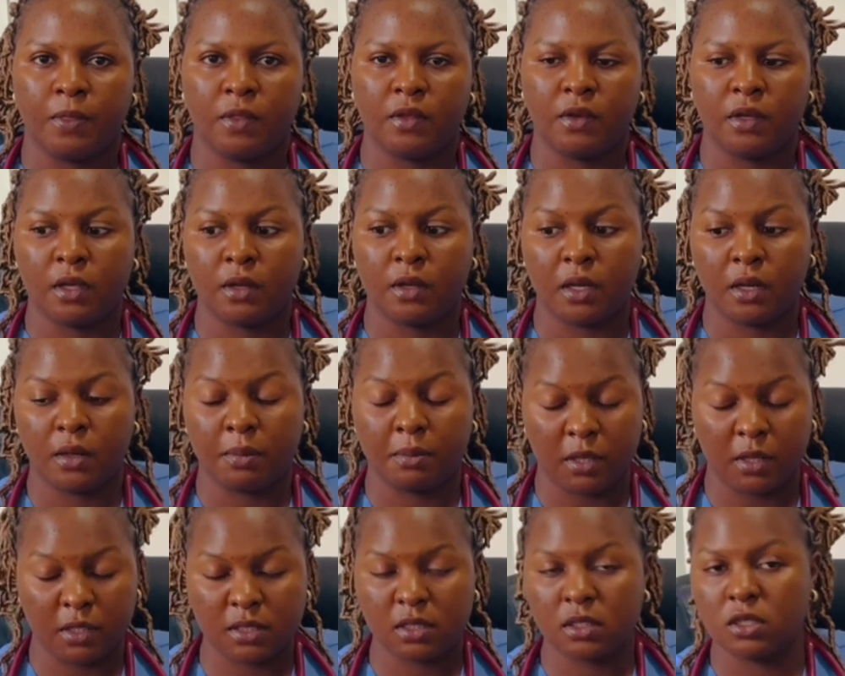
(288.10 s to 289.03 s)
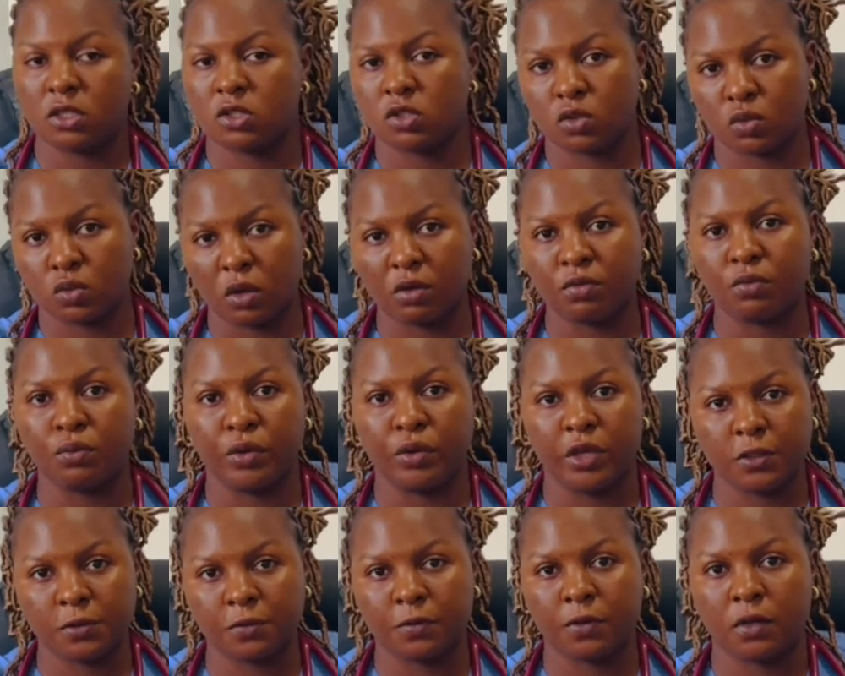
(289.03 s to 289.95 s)
Internal medicine is 12
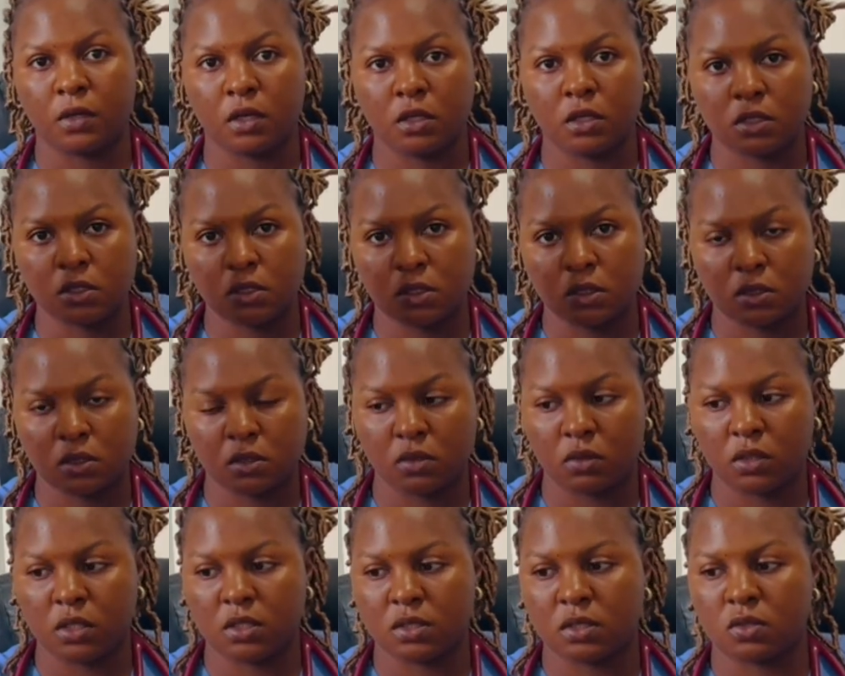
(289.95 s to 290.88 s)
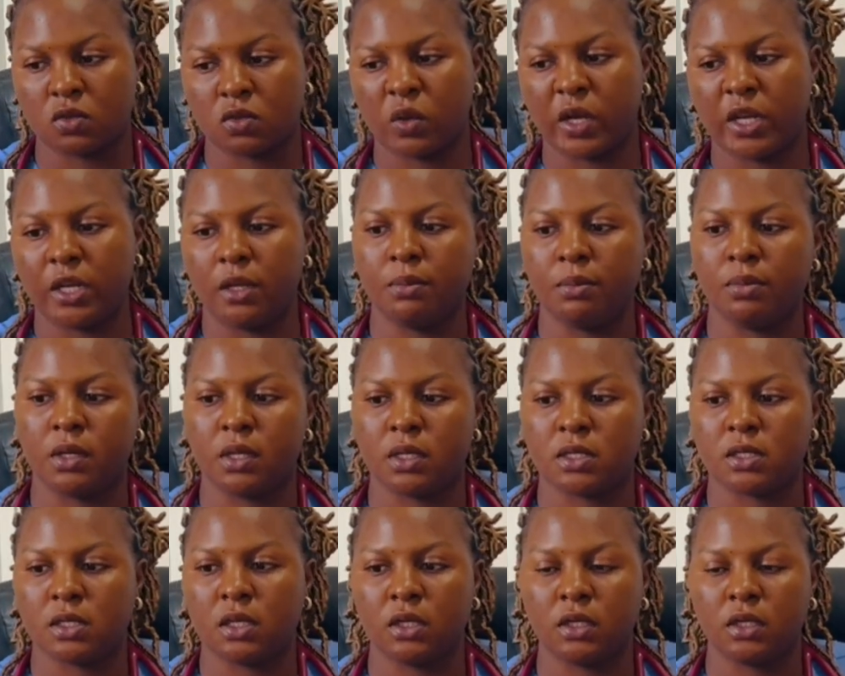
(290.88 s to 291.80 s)
weeks for us, so this is why the book
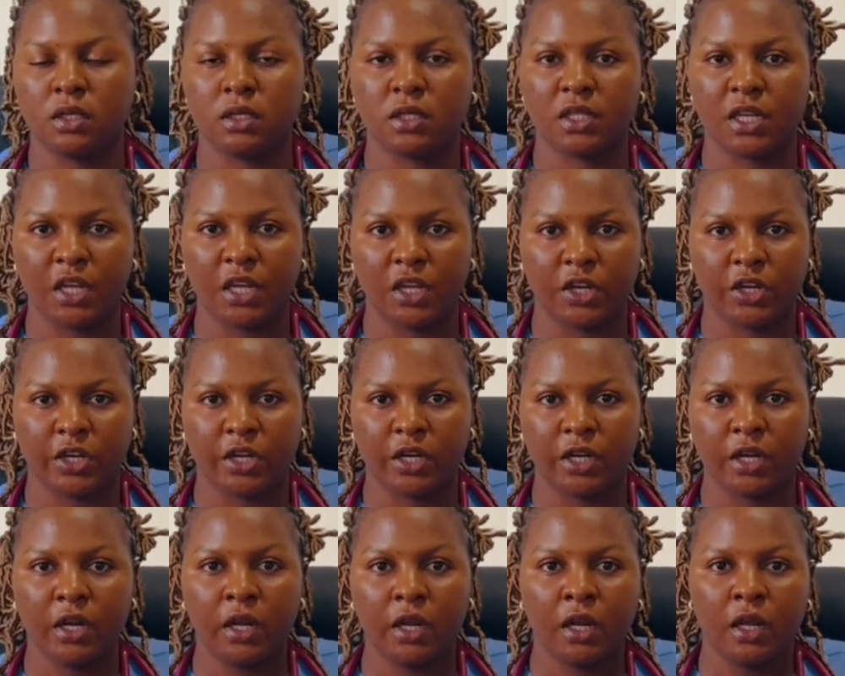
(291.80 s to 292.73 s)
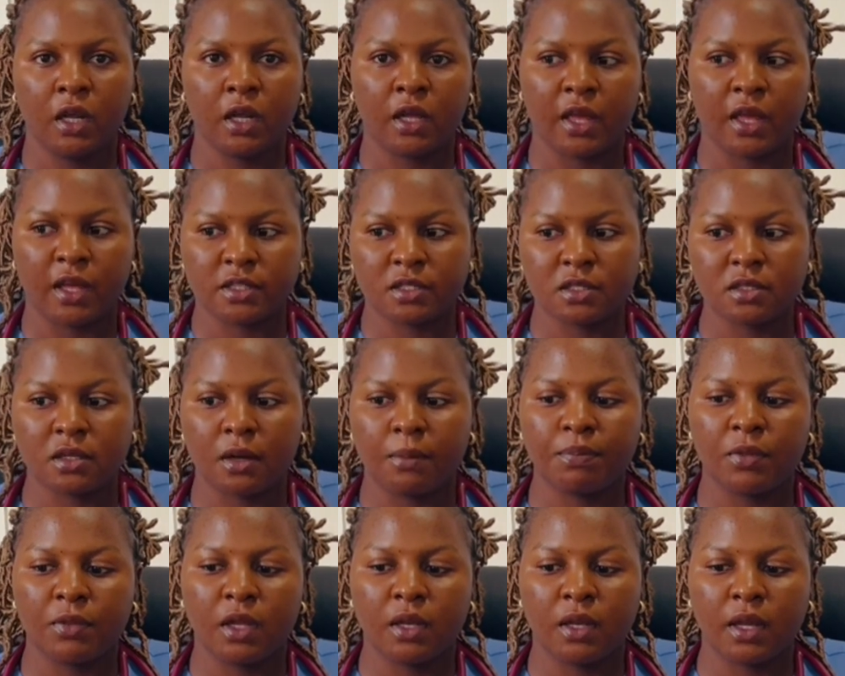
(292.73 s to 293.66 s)
is a little thicker. Get
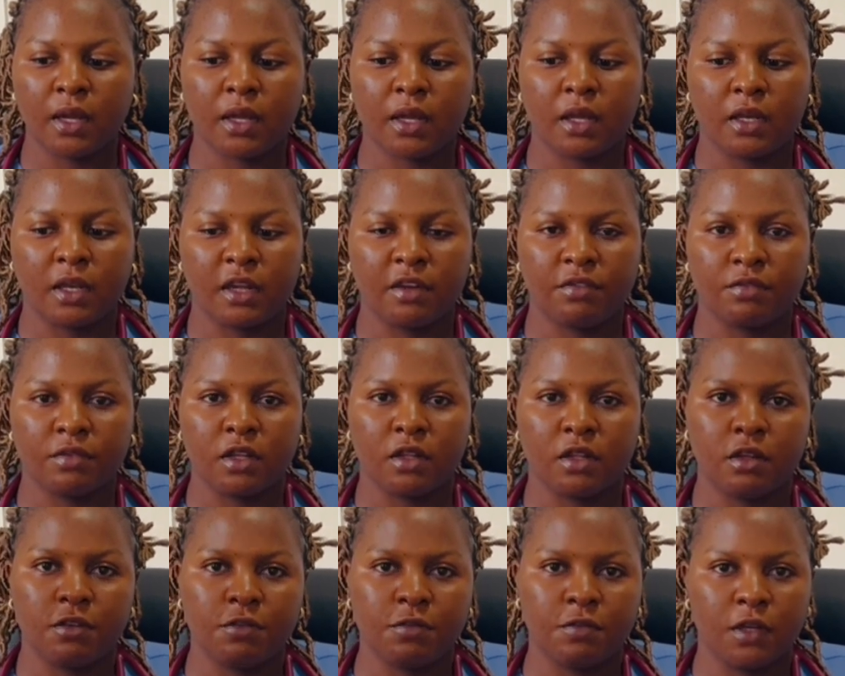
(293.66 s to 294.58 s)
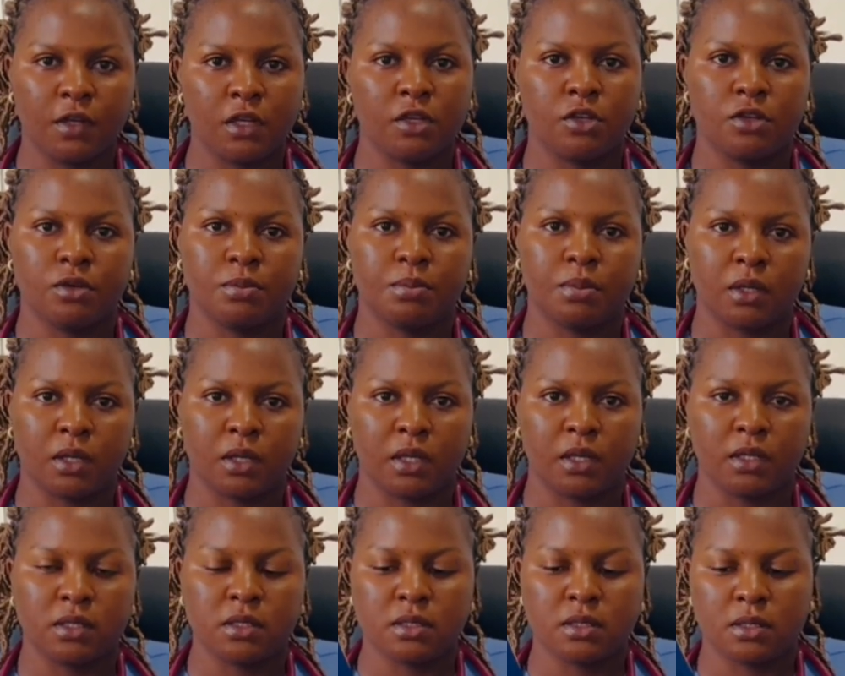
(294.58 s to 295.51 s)
something that can definitely fit in your
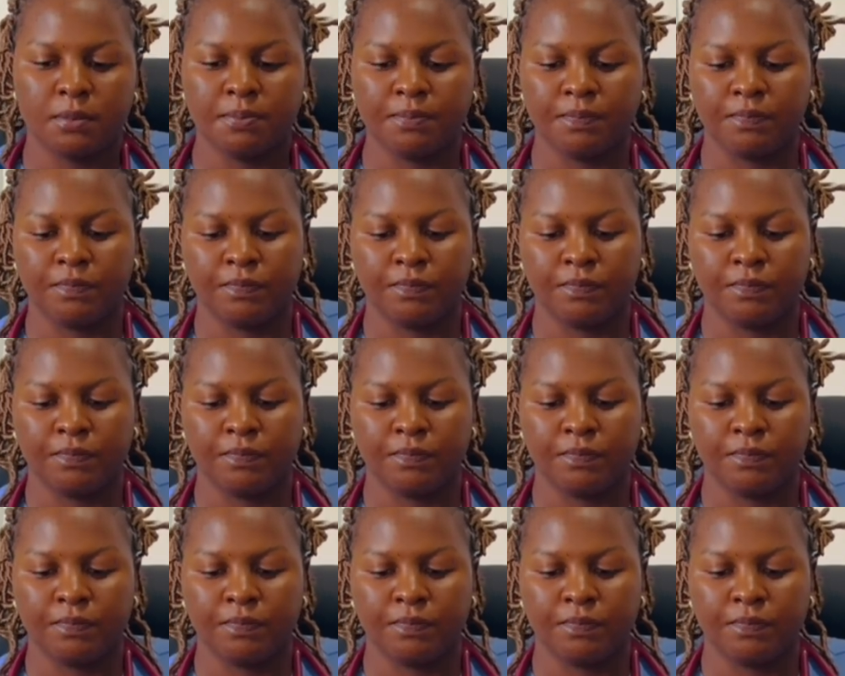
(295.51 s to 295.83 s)
pockets.